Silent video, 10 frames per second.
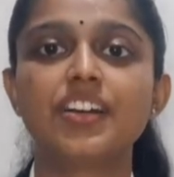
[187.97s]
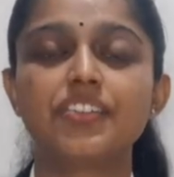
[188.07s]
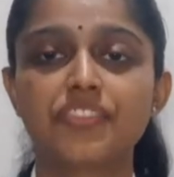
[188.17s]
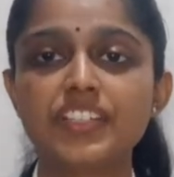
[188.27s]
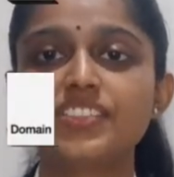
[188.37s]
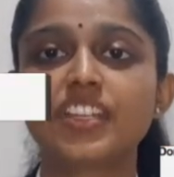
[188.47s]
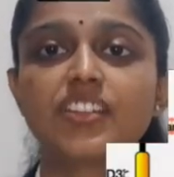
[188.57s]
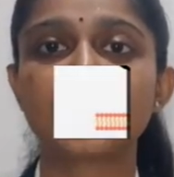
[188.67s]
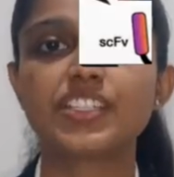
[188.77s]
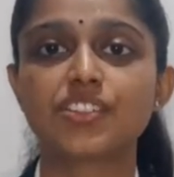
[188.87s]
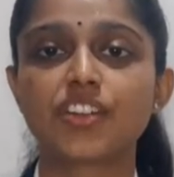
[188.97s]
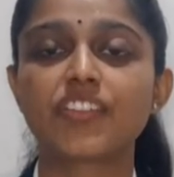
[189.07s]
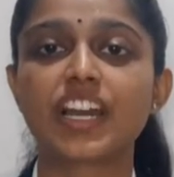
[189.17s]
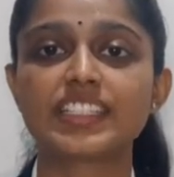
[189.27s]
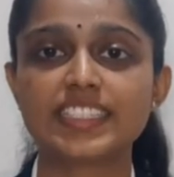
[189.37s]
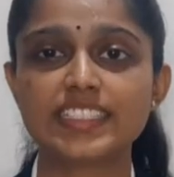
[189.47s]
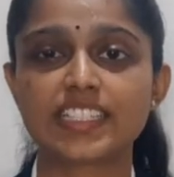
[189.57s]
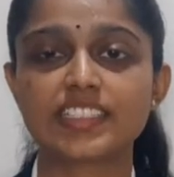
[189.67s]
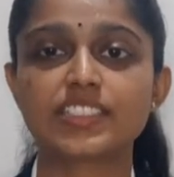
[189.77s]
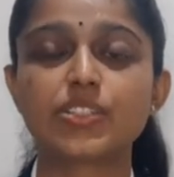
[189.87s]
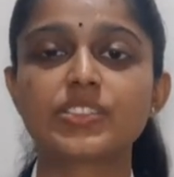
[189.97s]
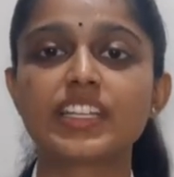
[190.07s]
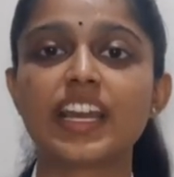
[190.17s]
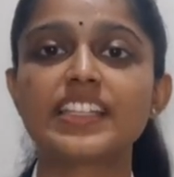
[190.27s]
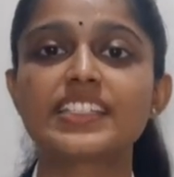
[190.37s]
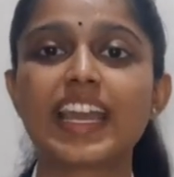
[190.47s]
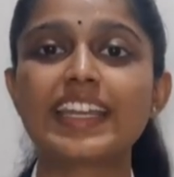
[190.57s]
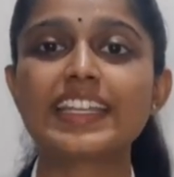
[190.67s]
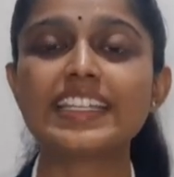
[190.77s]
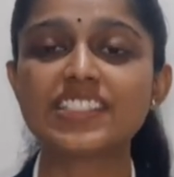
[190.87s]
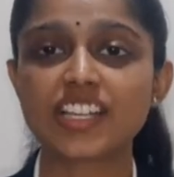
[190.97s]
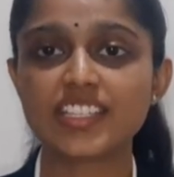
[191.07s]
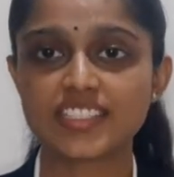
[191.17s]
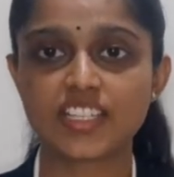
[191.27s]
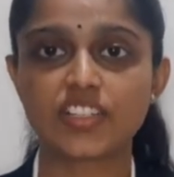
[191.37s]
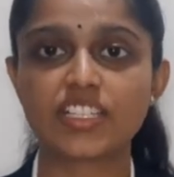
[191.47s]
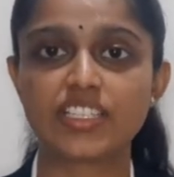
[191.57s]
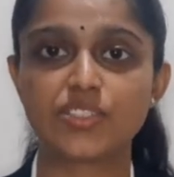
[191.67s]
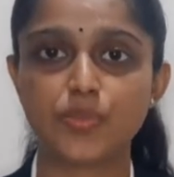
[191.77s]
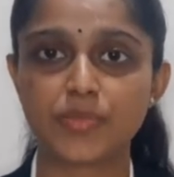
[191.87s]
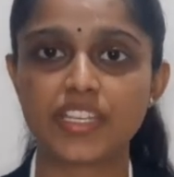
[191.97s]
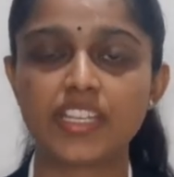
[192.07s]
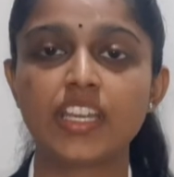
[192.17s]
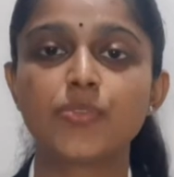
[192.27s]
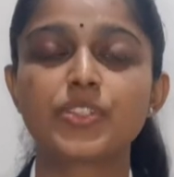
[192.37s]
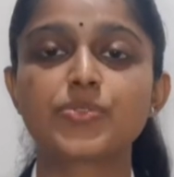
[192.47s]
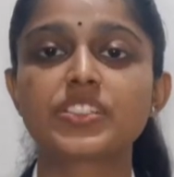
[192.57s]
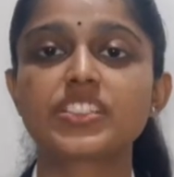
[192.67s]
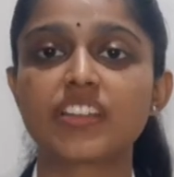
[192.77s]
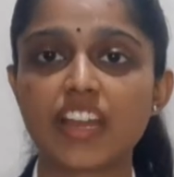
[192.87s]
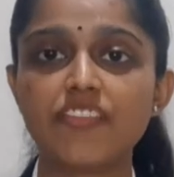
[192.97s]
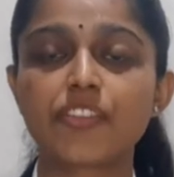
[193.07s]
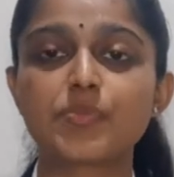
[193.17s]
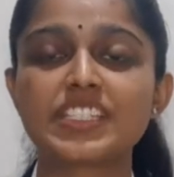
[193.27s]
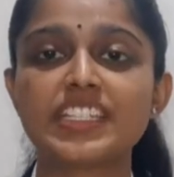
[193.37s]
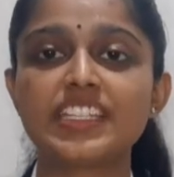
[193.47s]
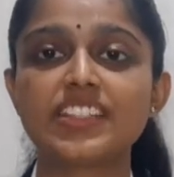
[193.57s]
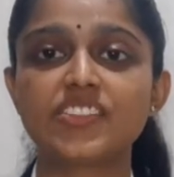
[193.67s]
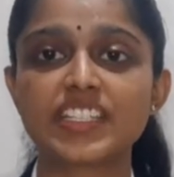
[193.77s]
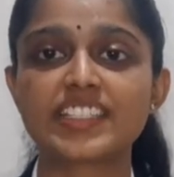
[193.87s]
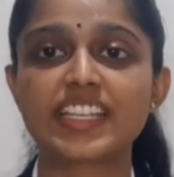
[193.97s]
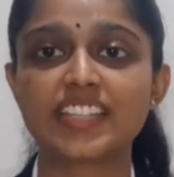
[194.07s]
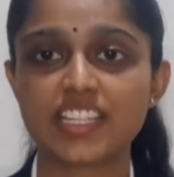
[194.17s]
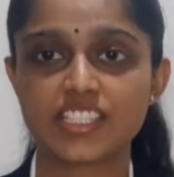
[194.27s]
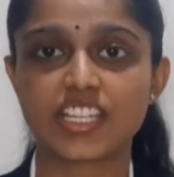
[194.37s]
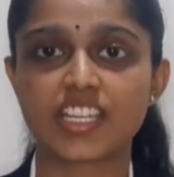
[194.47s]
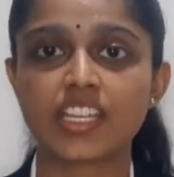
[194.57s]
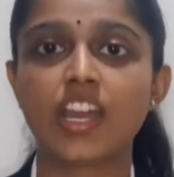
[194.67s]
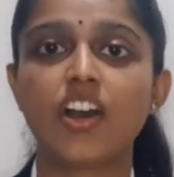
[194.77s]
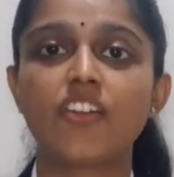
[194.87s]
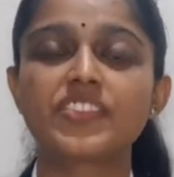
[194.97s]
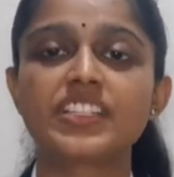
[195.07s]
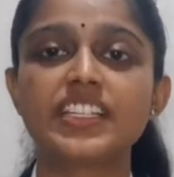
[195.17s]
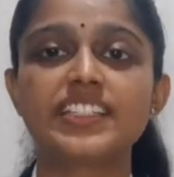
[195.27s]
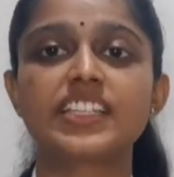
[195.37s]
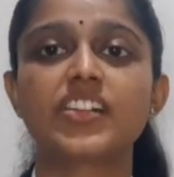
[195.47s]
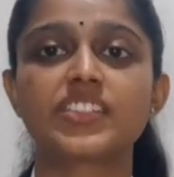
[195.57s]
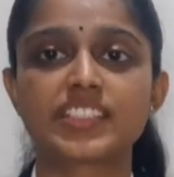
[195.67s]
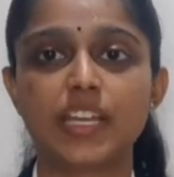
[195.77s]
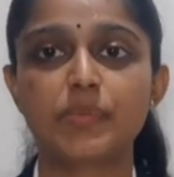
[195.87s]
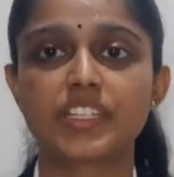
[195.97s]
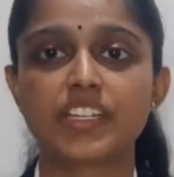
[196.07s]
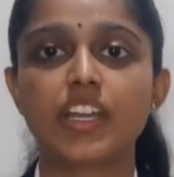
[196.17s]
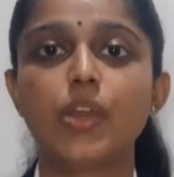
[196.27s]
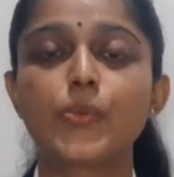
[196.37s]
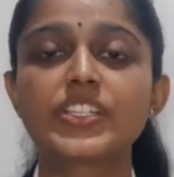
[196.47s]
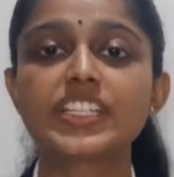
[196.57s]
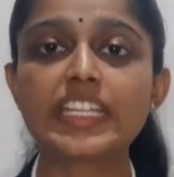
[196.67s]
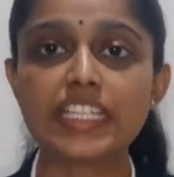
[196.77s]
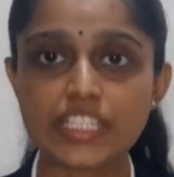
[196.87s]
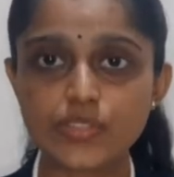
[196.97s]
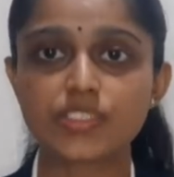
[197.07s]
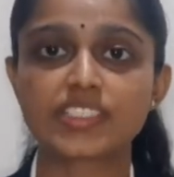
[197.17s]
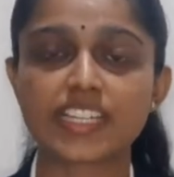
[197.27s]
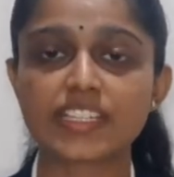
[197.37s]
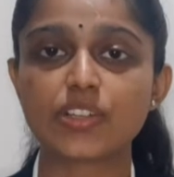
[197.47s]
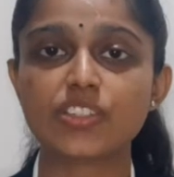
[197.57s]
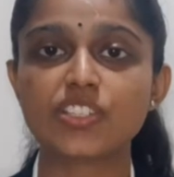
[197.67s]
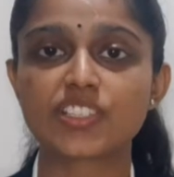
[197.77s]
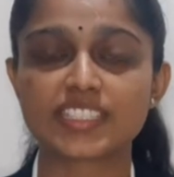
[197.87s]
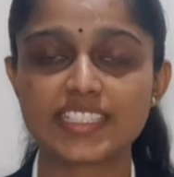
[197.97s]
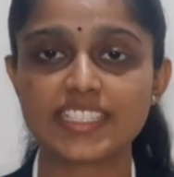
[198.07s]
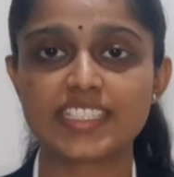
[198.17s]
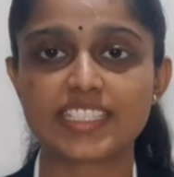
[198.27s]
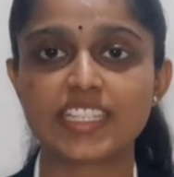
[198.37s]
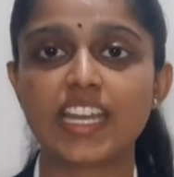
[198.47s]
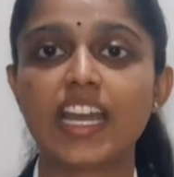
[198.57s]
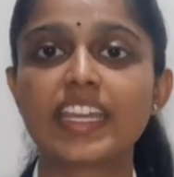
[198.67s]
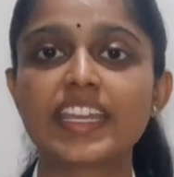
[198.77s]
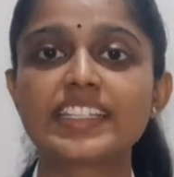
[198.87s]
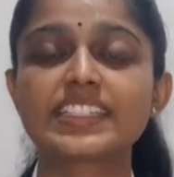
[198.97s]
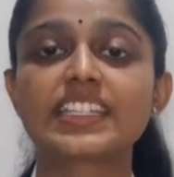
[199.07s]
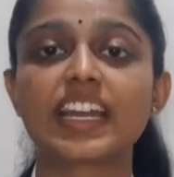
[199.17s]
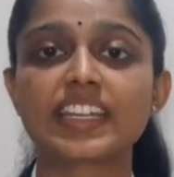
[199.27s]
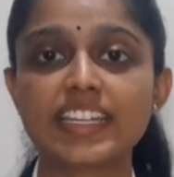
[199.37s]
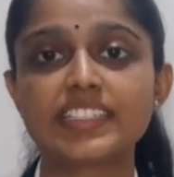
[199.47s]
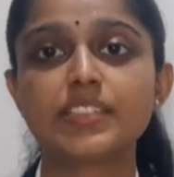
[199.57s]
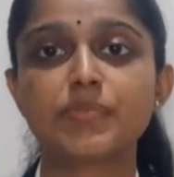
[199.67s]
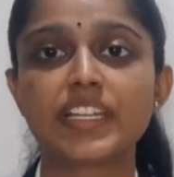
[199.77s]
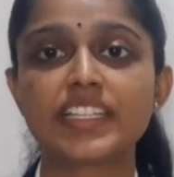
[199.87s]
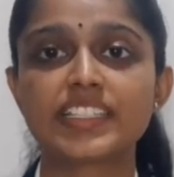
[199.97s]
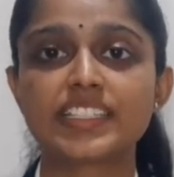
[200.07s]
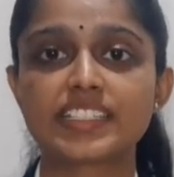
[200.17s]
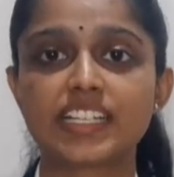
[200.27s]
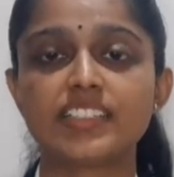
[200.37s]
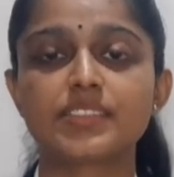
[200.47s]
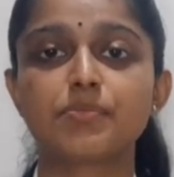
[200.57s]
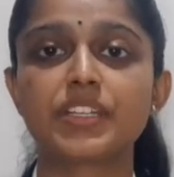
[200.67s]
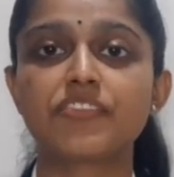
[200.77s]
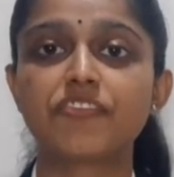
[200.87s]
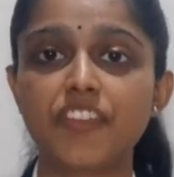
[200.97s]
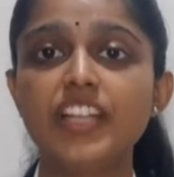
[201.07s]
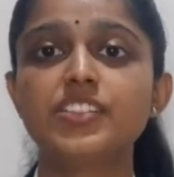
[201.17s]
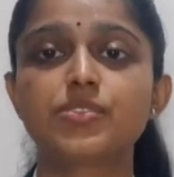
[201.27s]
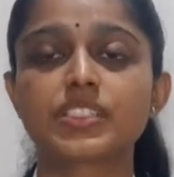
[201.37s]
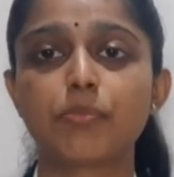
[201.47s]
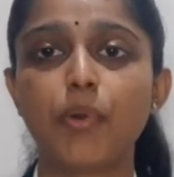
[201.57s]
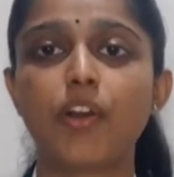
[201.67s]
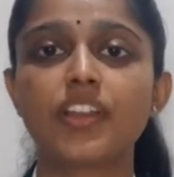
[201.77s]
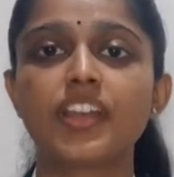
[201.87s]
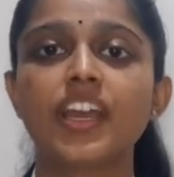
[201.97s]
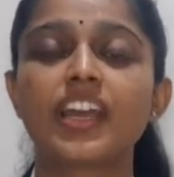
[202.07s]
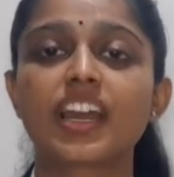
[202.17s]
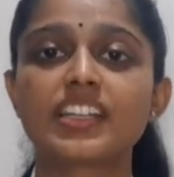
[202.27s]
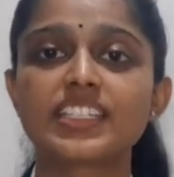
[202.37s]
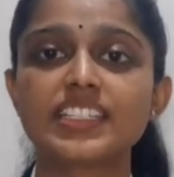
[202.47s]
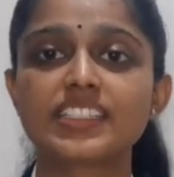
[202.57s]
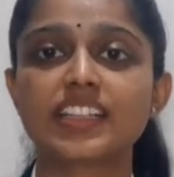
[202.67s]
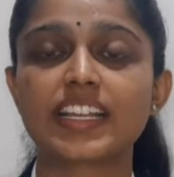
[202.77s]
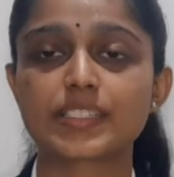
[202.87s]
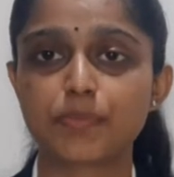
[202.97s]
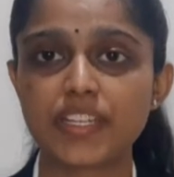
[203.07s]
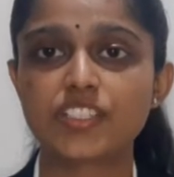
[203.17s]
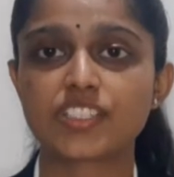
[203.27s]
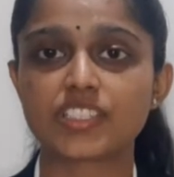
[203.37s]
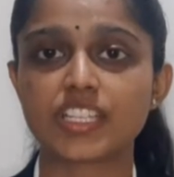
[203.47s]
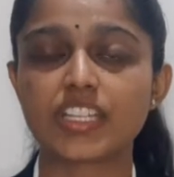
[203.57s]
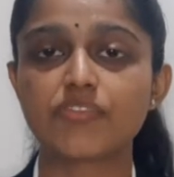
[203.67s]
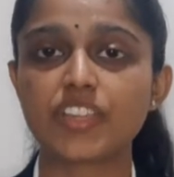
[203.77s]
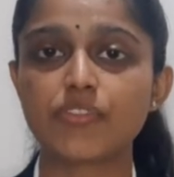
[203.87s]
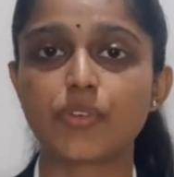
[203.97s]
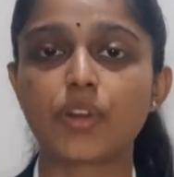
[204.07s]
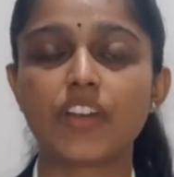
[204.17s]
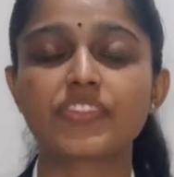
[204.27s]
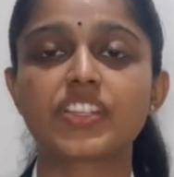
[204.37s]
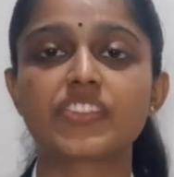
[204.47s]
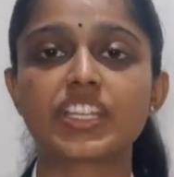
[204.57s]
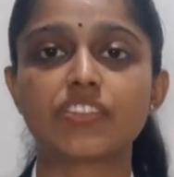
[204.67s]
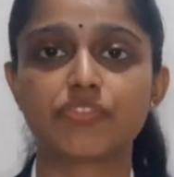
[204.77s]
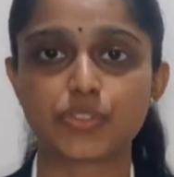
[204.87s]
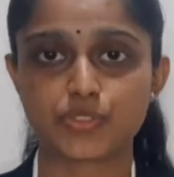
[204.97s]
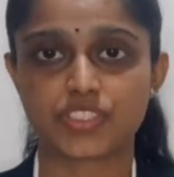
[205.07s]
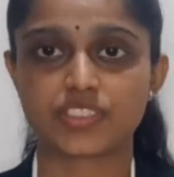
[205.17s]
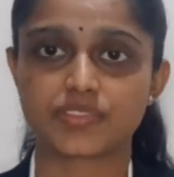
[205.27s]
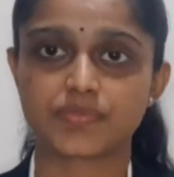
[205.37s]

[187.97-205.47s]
First generation of CAR T-cells utilized an intracellular domain which was derived from CD3 zeta chain of the T-cell receptor, which induced cytotoxicity against targeted malignant cells but failed to support CAR T-cell expansion in vivo after reinfusion.